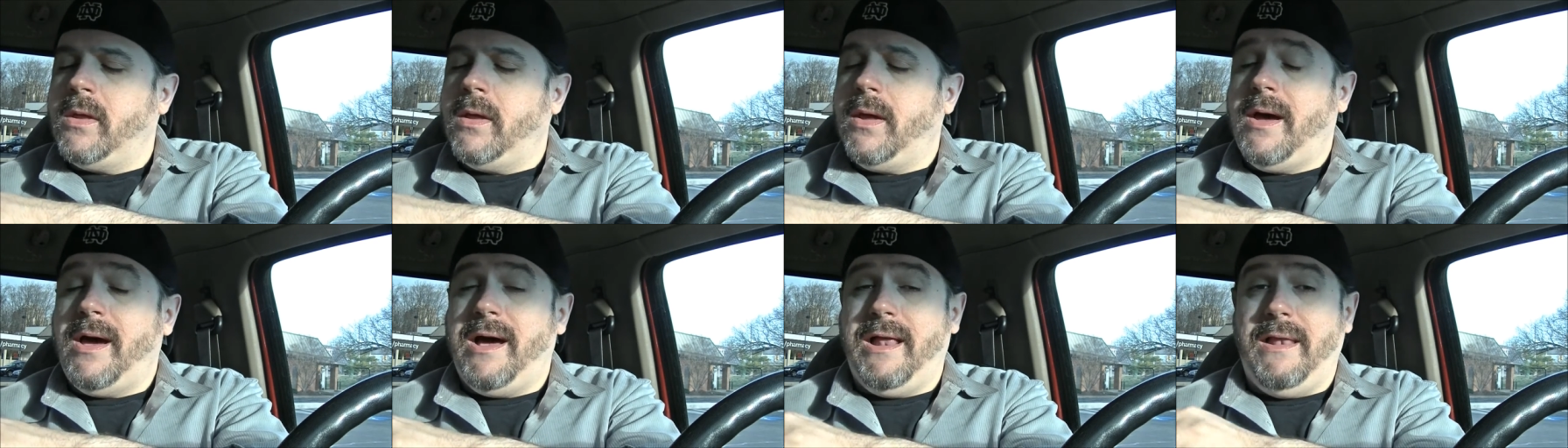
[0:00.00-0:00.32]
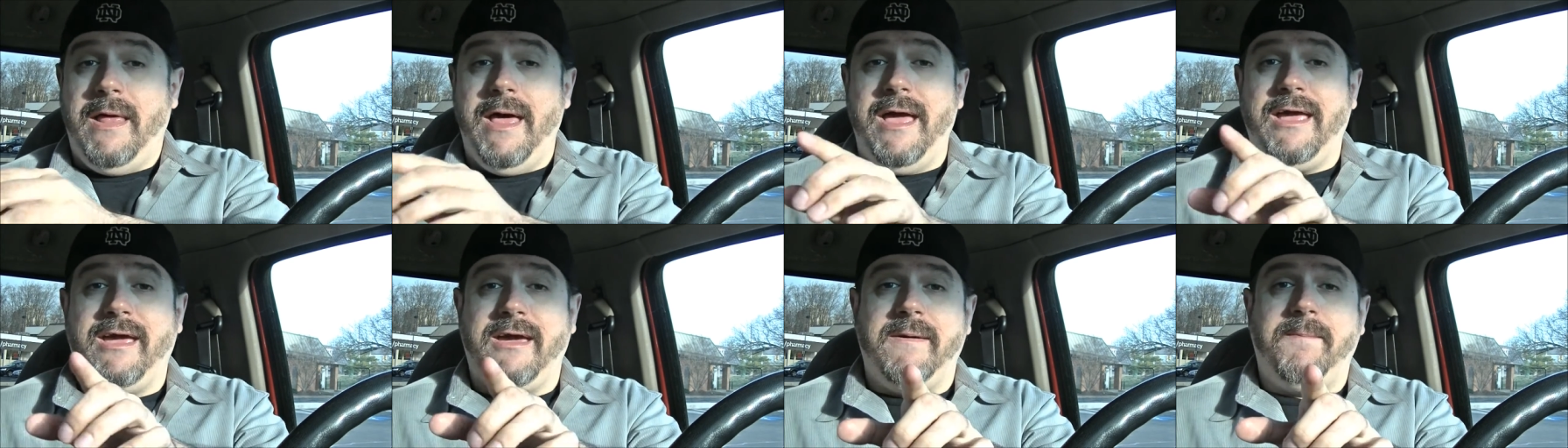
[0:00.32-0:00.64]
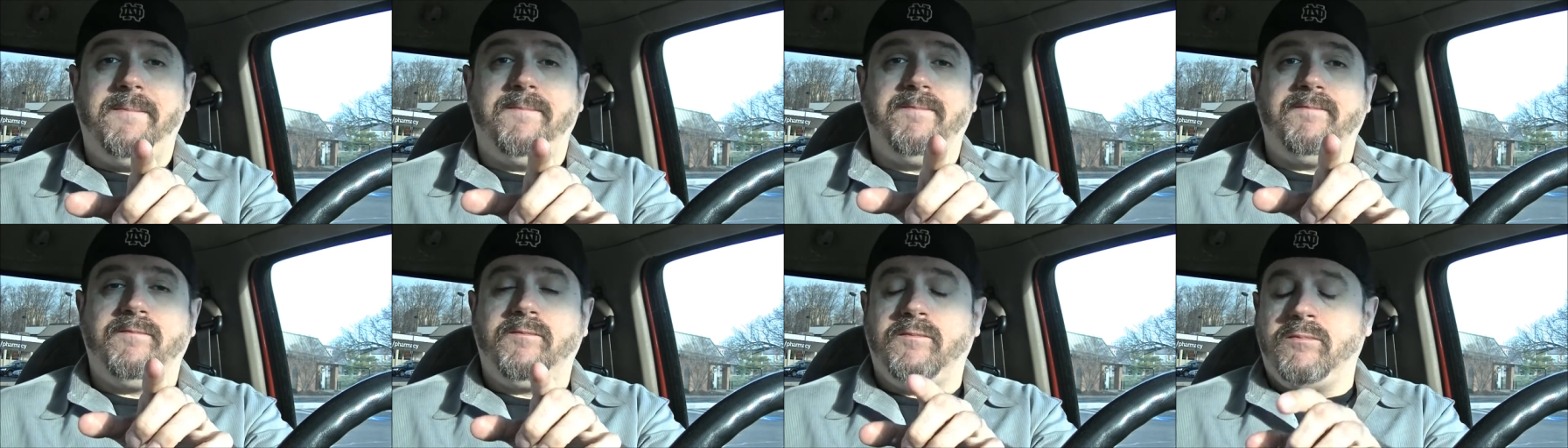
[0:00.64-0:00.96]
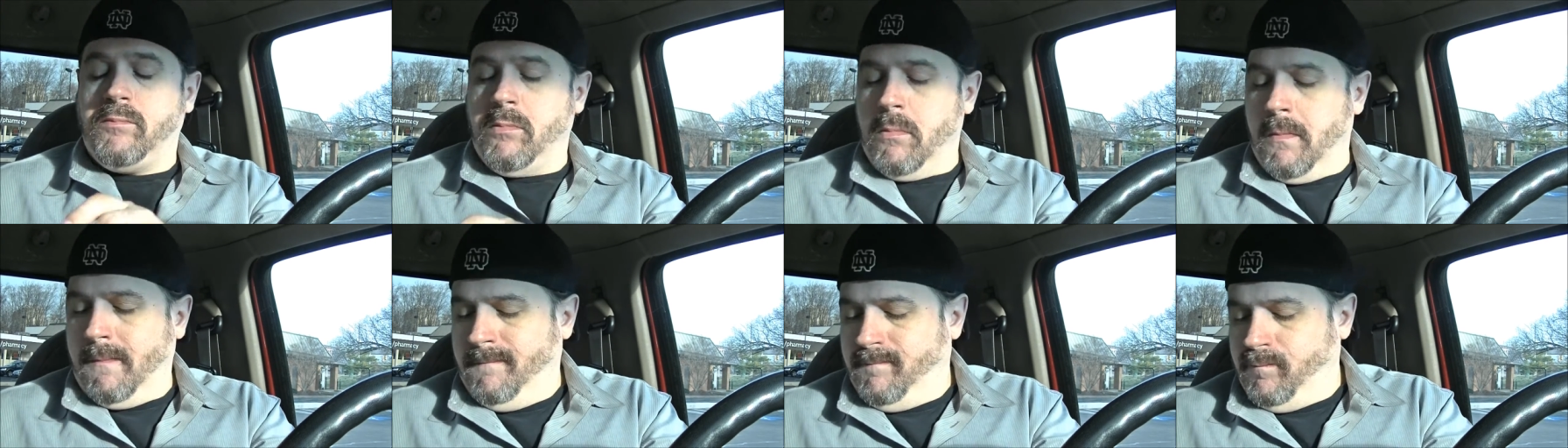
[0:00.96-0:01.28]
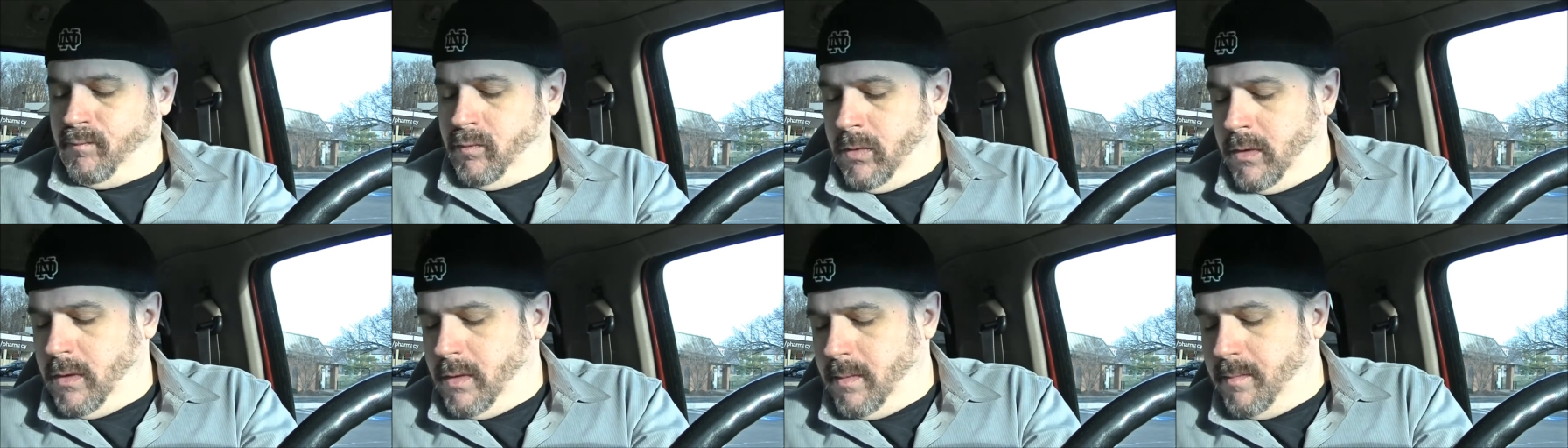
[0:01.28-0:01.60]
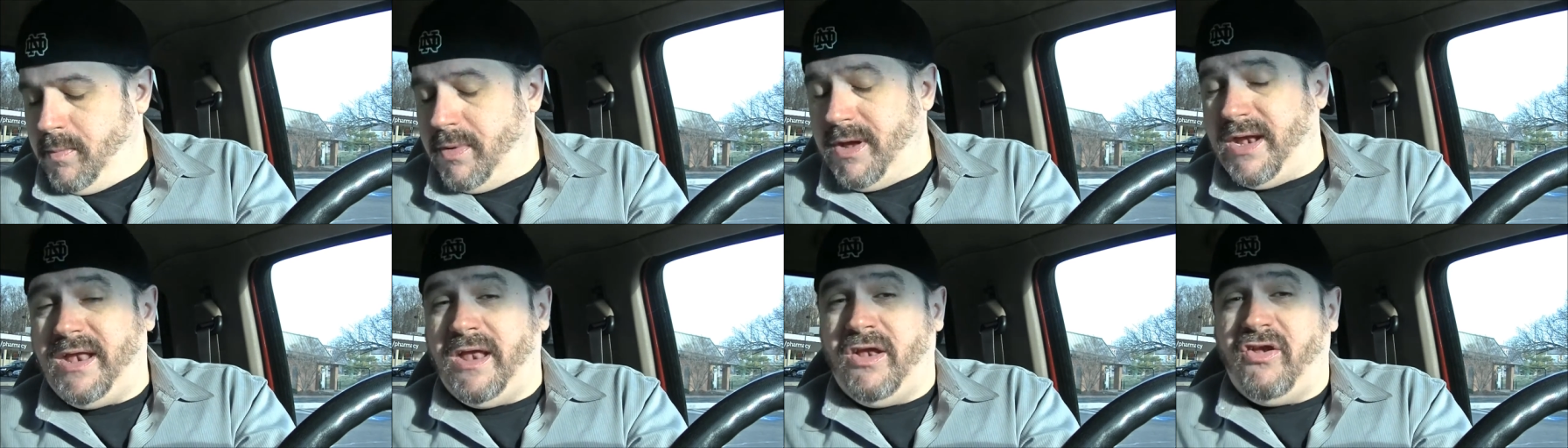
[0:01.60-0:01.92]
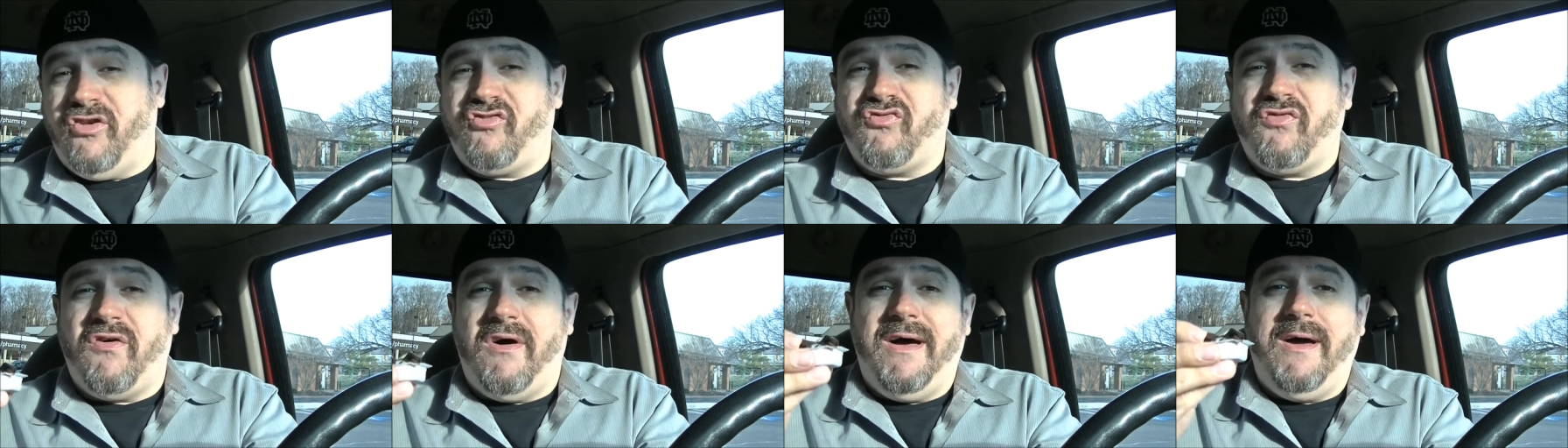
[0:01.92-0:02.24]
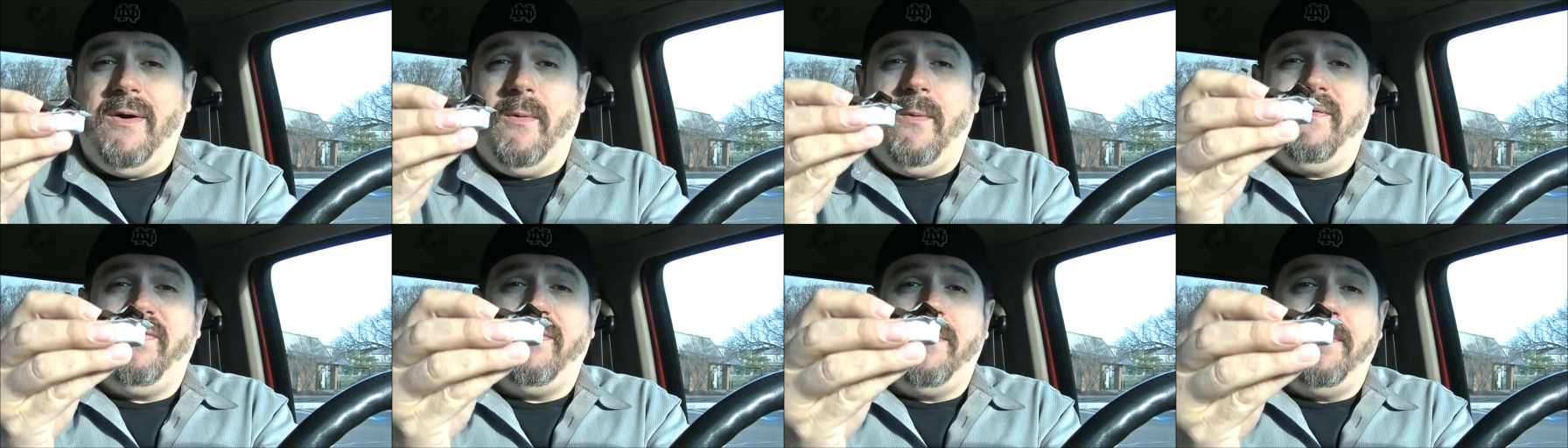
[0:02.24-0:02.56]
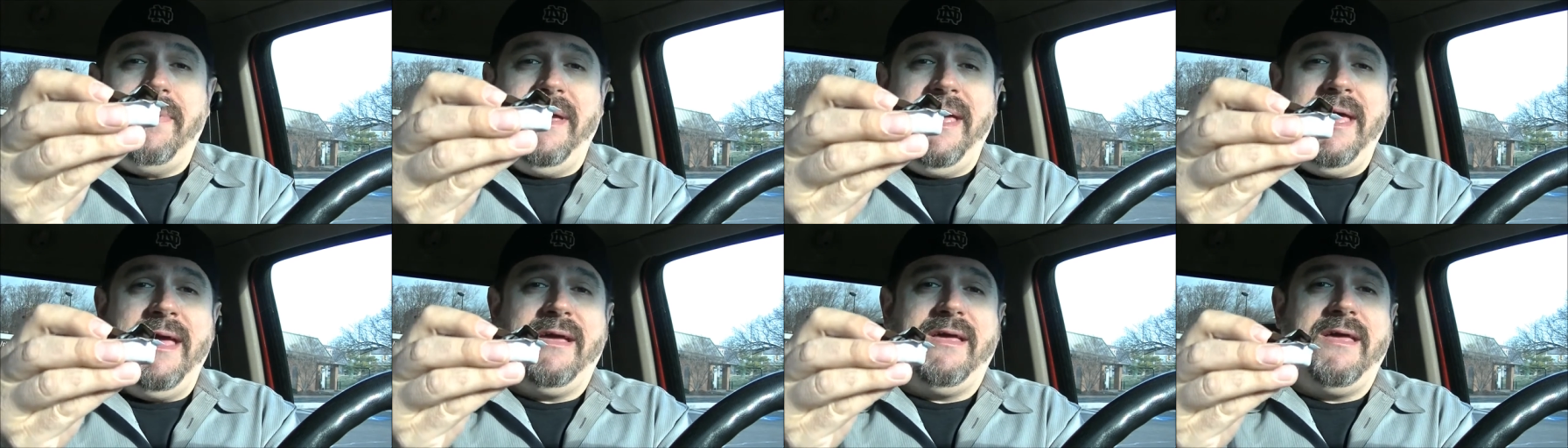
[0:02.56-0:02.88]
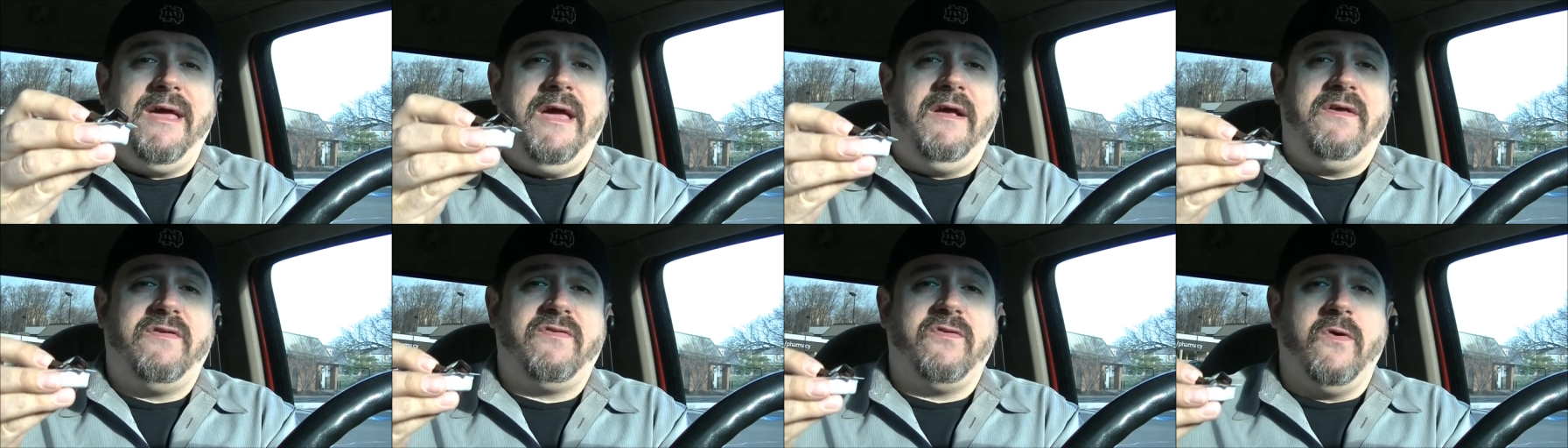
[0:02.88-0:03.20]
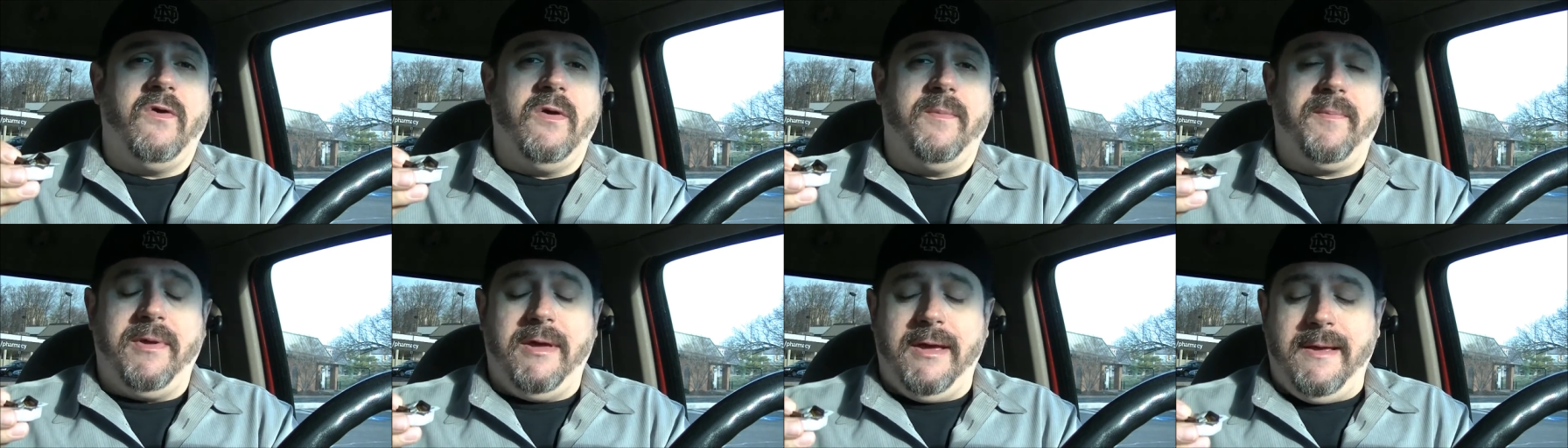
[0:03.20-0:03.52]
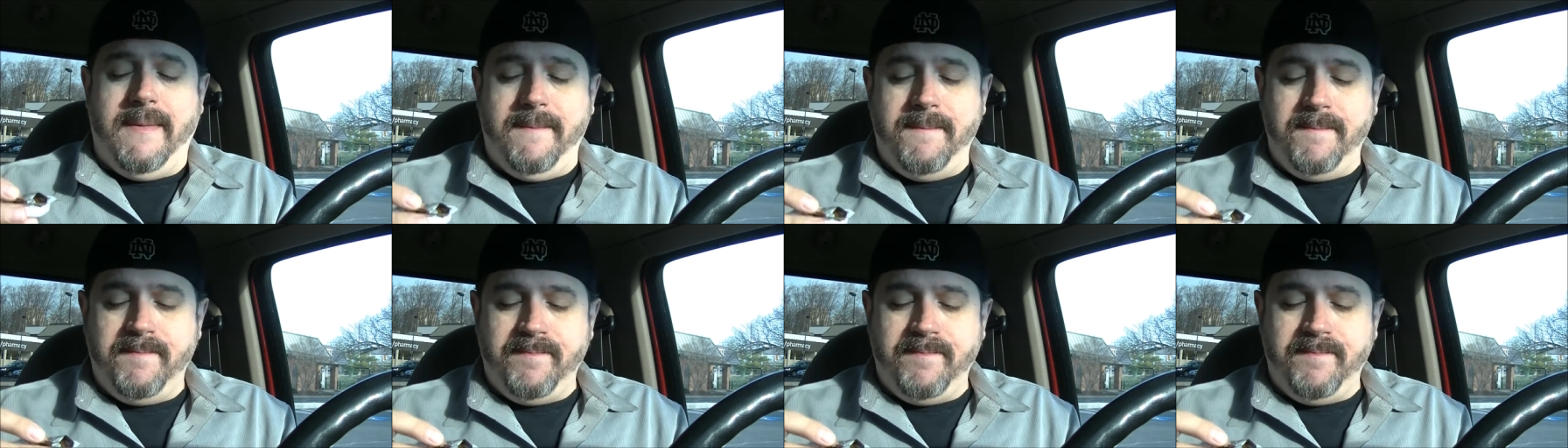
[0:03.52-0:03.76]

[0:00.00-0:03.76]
I like it. But I didn't try it with the pancake syrup yet.